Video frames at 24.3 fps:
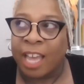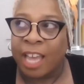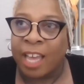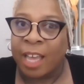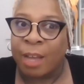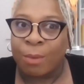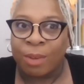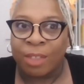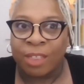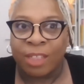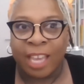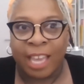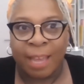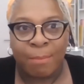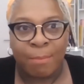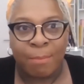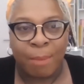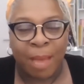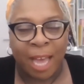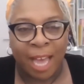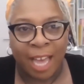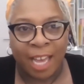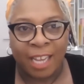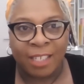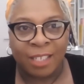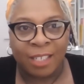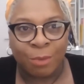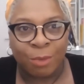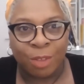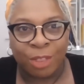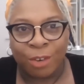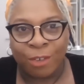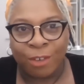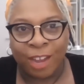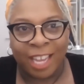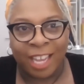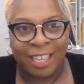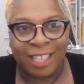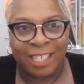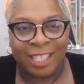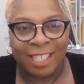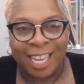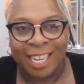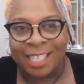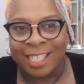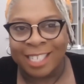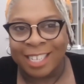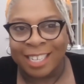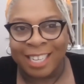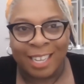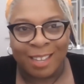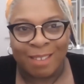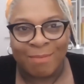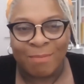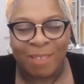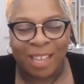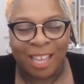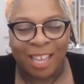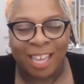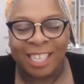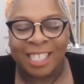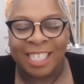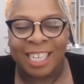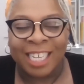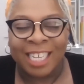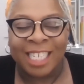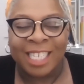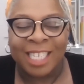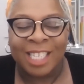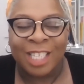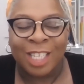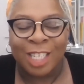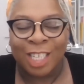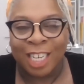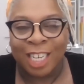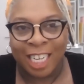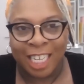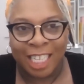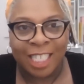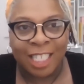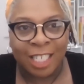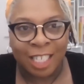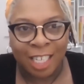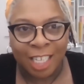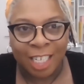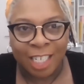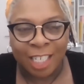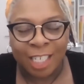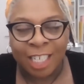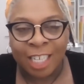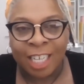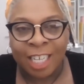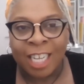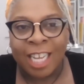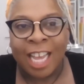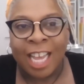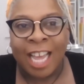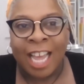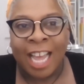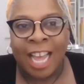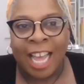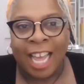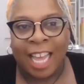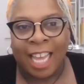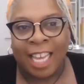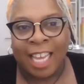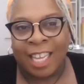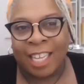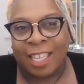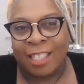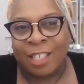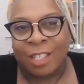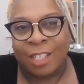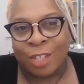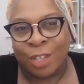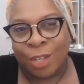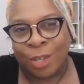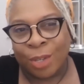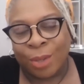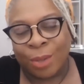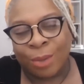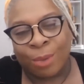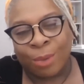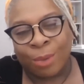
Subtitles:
with impact, with great intent and impact, is to listen. It is to